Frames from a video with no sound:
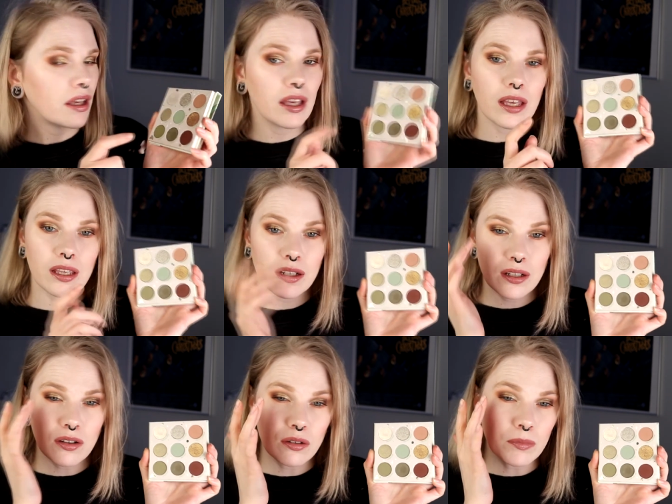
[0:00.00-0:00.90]

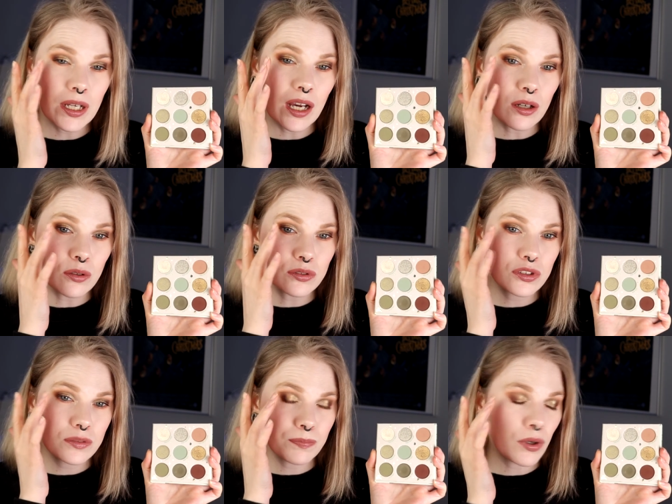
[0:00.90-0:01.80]
and on my out
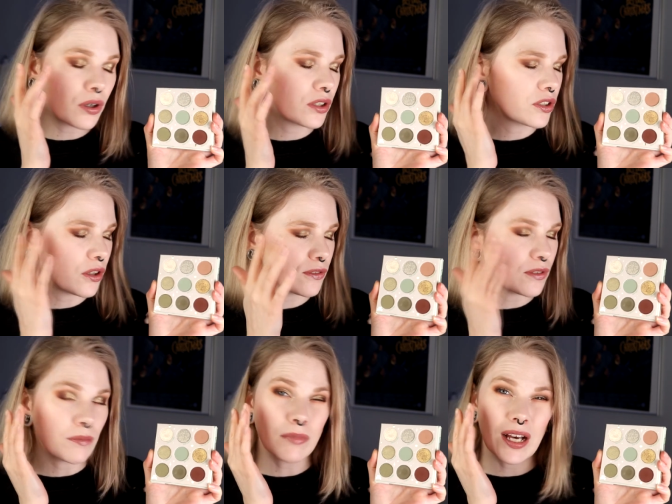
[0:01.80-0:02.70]
part
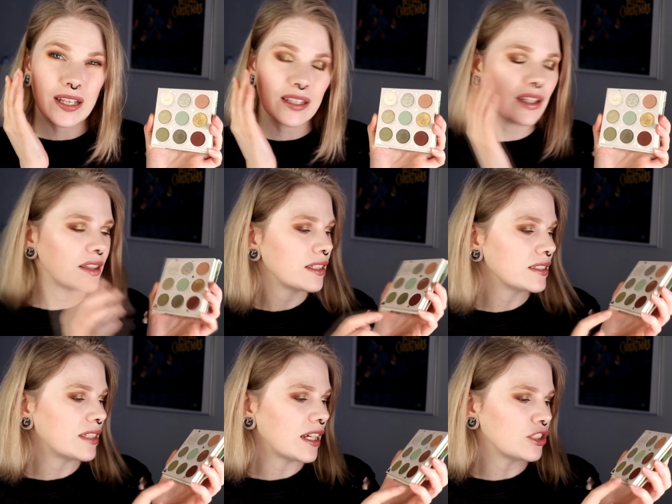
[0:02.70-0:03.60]
of my
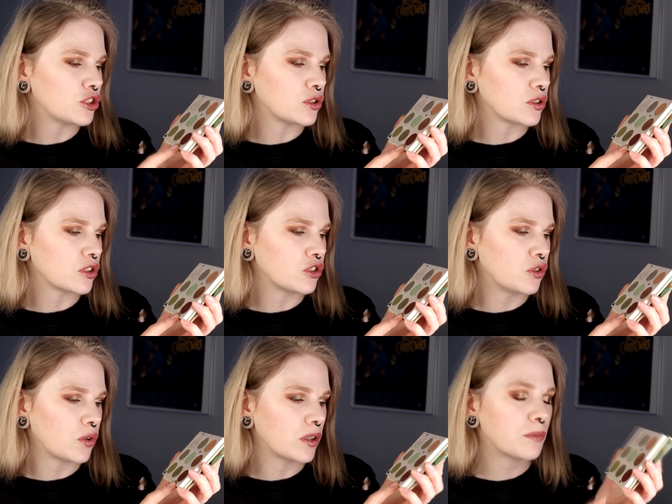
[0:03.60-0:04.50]
lid I took
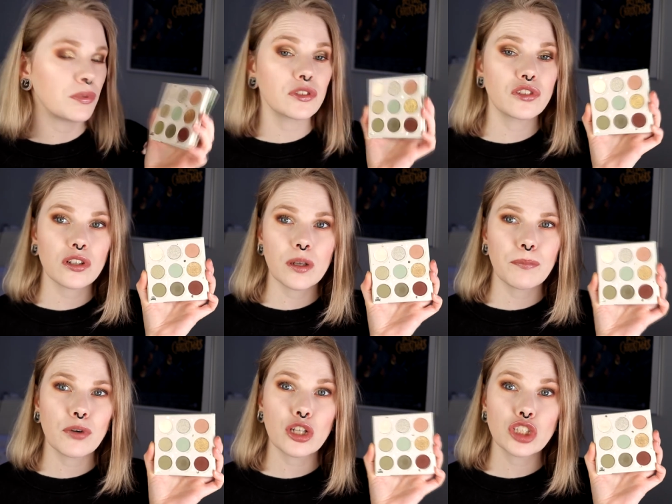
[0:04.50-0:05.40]
Droid Proto-
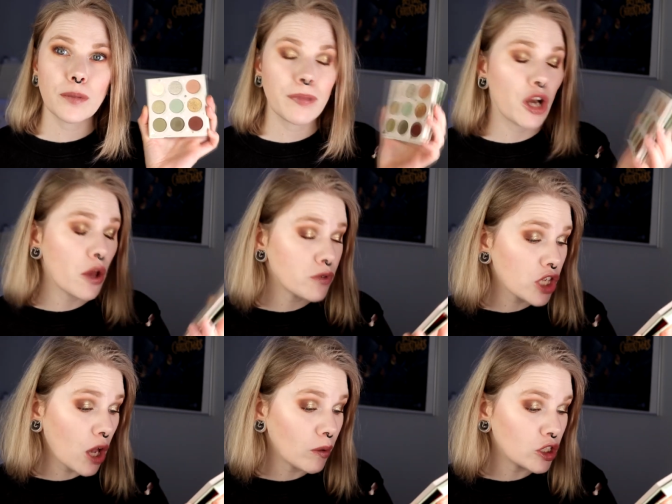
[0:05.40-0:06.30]
Pro-
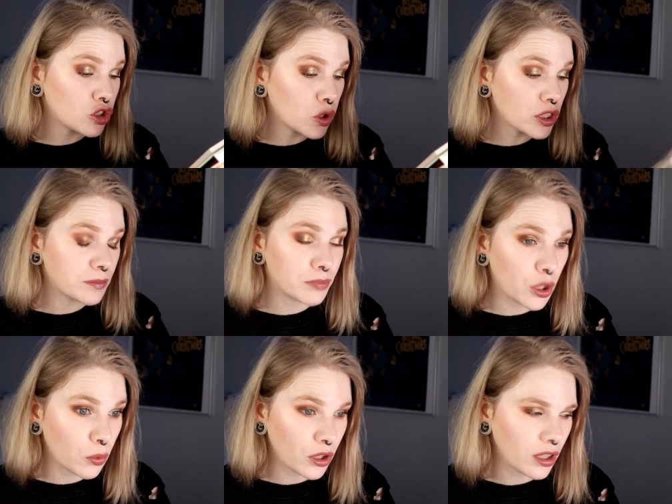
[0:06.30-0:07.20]
Protocol, Droid
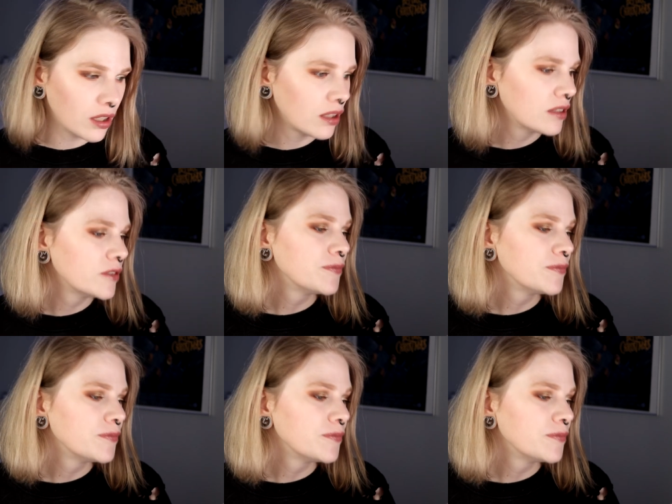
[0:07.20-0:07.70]
Protocol.